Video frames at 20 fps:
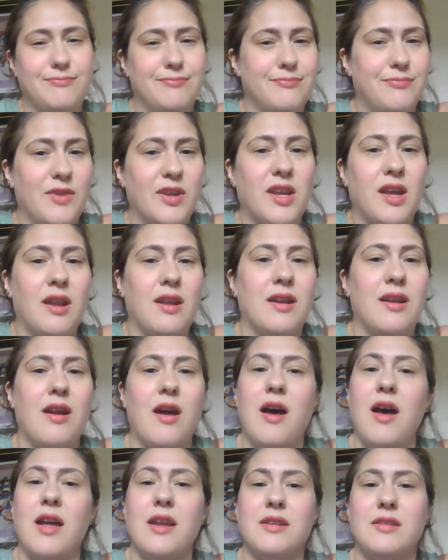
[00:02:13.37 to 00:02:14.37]
Look at it
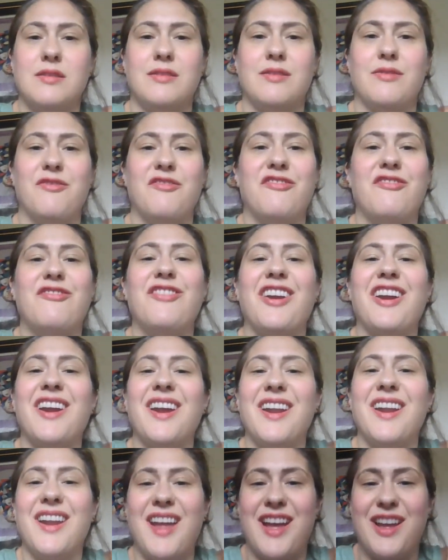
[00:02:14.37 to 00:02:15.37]
on.
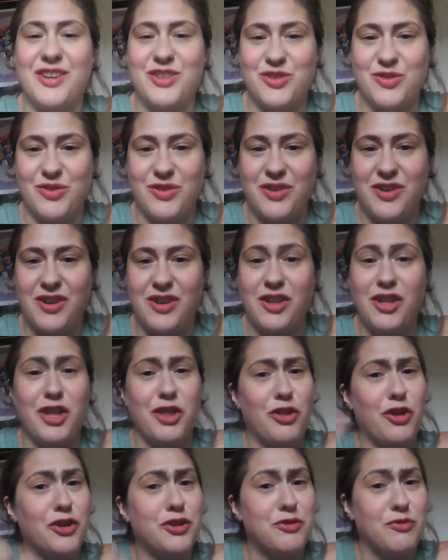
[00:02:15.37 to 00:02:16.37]
Very natural.
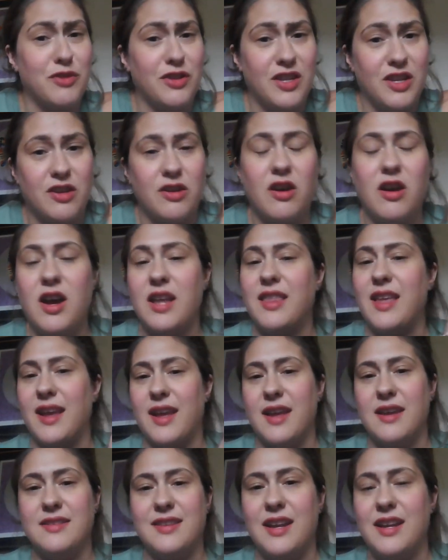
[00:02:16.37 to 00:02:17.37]
It looks really good.
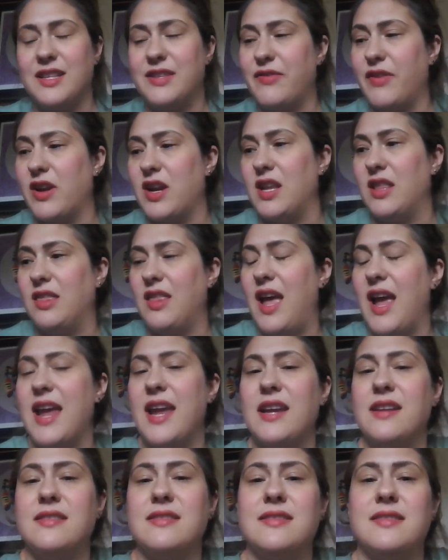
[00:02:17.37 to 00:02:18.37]
Like I said, it's very
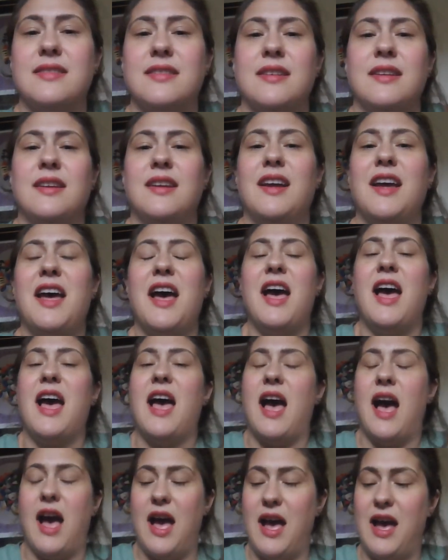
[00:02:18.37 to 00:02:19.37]
light.
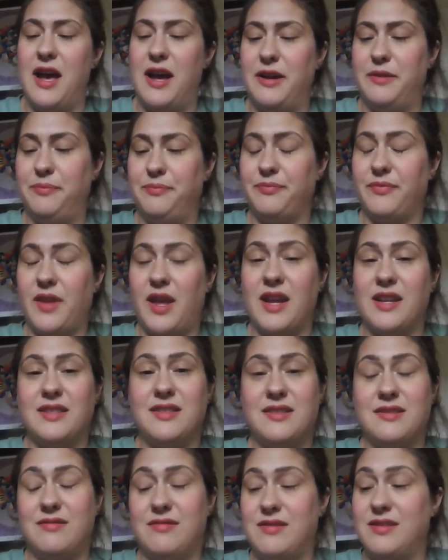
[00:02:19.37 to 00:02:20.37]
I
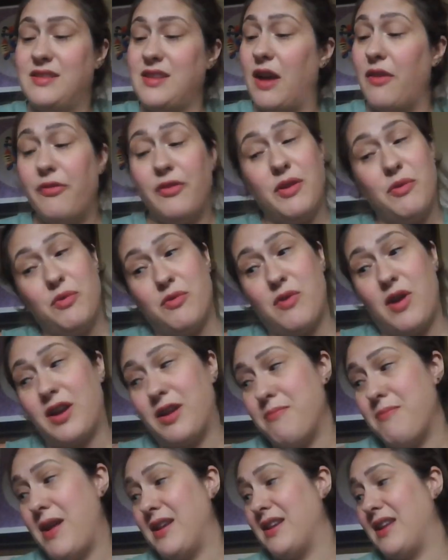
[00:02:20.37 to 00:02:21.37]
definitely would
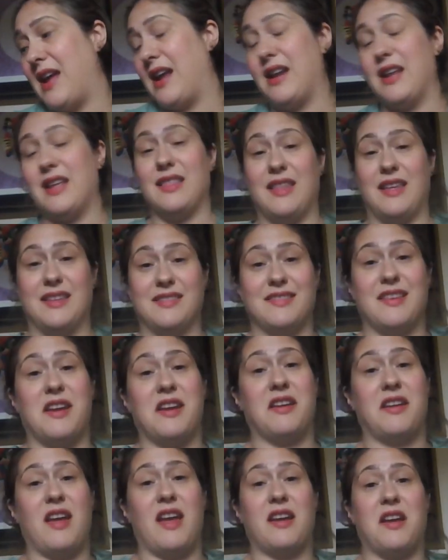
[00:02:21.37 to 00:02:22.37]
recommend getting these.
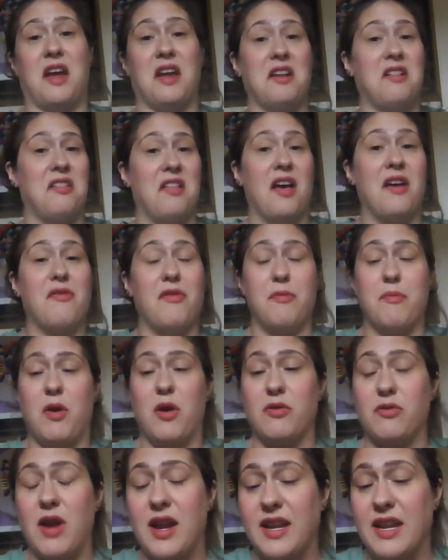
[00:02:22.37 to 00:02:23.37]
I kind of love them
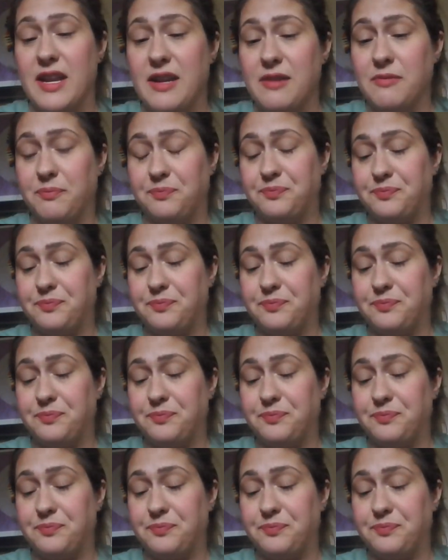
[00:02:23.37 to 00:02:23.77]
already.